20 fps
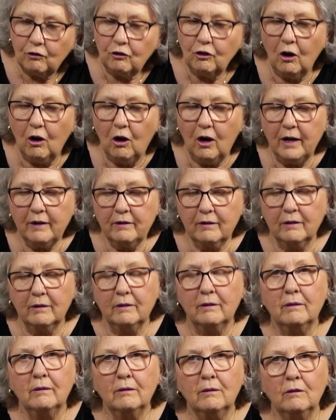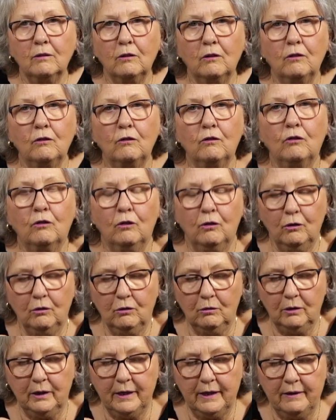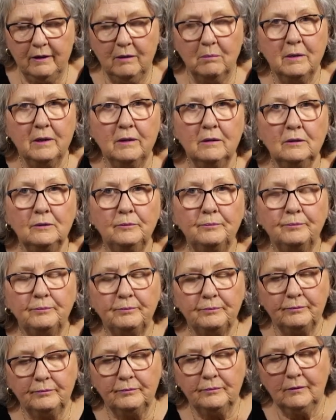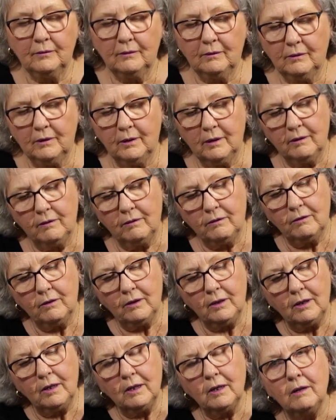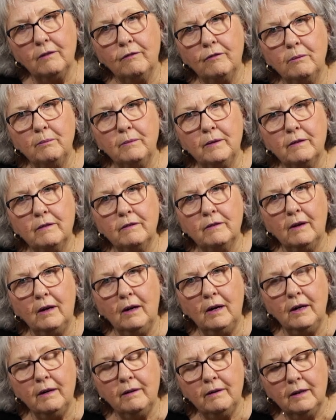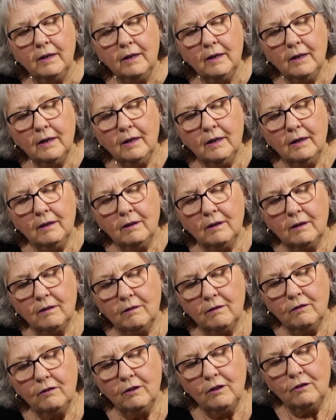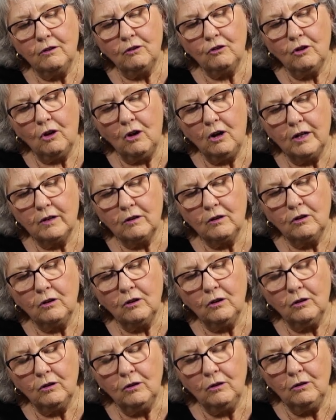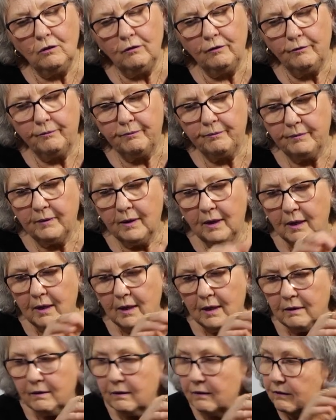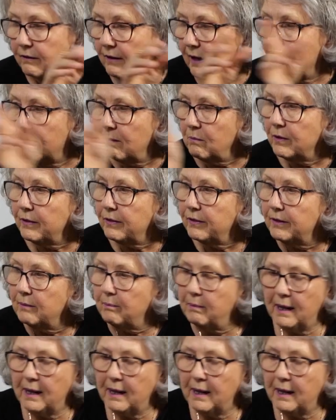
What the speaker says: tight circle in the middle. You can see here from this side, you can see the tight curve. The same with the